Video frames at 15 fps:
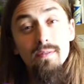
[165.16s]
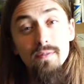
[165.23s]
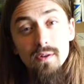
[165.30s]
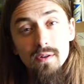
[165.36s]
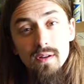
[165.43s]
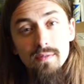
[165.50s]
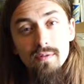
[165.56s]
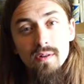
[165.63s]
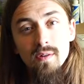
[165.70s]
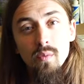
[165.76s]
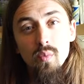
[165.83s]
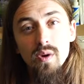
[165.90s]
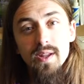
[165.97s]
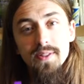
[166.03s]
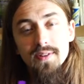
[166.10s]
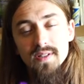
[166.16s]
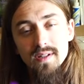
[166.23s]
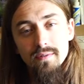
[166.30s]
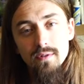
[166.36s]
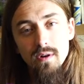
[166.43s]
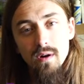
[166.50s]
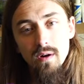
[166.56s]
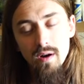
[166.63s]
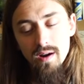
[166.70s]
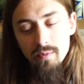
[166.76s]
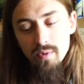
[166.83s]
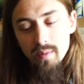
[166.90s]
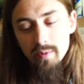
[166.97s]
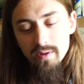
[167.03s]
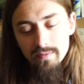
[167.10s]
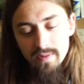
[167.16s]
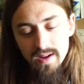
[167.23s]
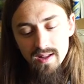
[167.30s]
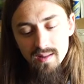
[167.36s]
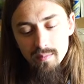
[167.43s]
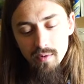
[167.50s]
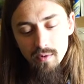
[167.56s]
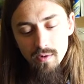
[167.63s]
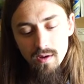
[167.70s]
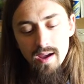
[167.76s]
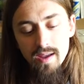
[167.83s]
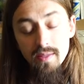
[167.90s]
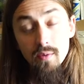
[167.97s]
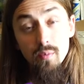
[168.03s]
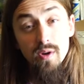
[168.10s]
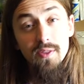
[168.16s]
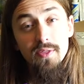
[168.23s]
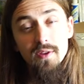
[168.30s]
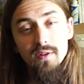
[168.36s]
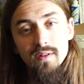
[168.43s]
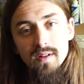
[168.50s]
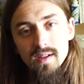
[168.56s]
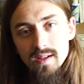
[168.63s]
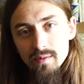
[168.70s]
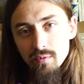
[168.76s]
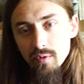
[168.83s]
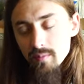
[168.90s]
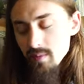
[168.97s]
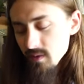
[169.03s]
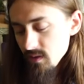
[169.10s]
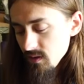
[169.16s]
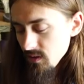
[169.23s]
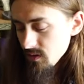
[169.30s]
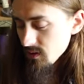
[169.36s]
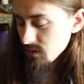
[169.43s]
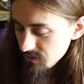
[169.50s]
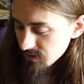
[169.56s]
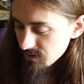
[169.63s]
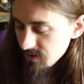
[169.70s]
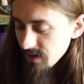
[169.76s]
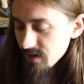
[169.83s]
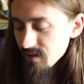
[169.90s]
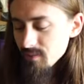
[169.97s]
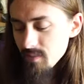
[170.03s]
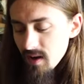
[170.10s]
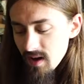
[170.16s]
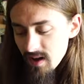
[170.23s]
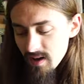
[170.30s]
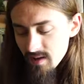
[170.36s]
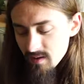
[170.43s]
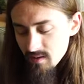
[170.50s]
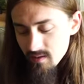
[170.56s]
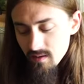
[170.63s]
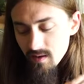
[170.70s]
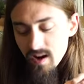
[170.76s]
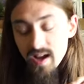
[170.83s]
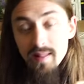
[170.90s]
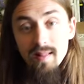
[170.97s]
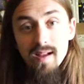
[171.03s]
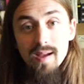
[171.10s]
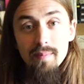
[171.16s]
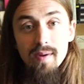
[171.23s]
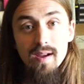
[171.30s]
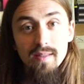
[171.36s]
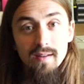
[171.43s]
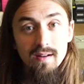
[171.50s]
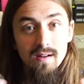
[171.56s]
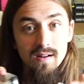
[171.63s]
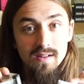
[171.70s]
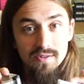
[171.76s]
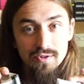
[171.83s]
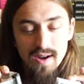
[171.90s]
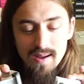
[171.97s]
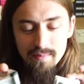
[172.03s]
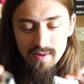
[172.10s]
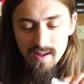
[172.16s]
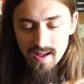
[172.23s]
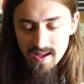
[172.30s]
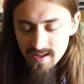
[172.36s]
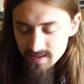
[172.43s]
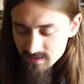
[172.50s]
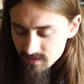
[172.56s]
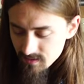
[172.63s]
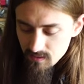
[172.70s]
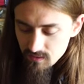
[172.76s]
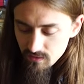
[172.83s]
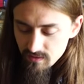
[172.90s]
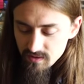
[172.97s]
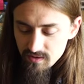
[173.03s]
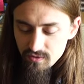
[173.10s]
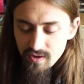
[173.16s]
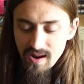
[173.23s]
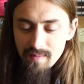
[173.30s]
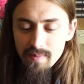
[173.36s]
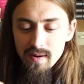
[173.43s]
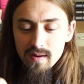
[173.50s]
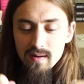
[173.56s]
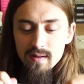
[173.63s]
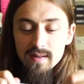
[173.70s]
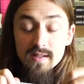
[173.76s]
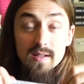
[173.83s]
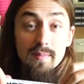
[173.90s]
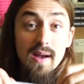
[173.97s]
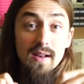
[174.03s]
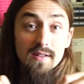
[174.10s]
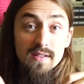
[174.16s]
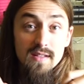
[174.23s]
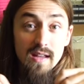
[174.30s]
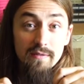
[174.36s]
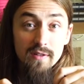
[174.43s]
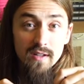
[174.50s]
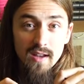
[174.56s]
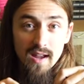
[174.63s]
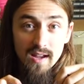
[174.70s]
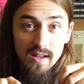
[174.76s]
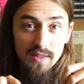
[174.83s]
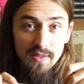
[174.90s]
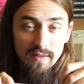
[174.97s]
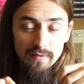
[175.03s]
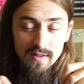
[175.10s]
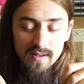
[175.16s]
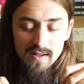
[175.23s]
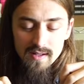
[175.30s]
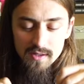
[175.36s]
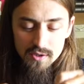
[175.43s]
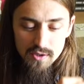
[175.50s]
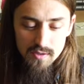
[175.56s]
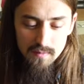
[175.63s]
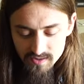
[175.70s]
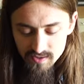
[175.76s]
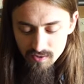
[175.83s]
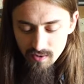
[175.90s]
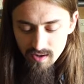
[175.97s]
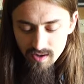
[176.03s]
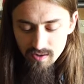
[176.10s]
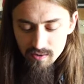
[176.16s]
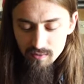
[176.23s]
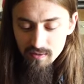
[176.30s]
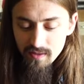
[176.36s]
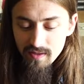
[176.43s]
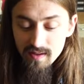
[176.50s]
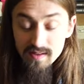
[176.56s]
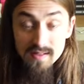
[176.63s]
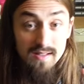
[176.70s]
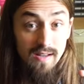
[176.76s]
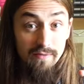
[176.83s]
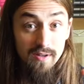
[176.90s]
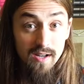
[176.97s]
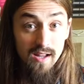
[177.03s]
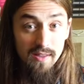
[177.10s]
a few different widths of Grosgrain ribbon available and the width you need will be dictated by your headlamp and the current strap it has. So this strap here is about 7 eighths of an inch, so I go with a 7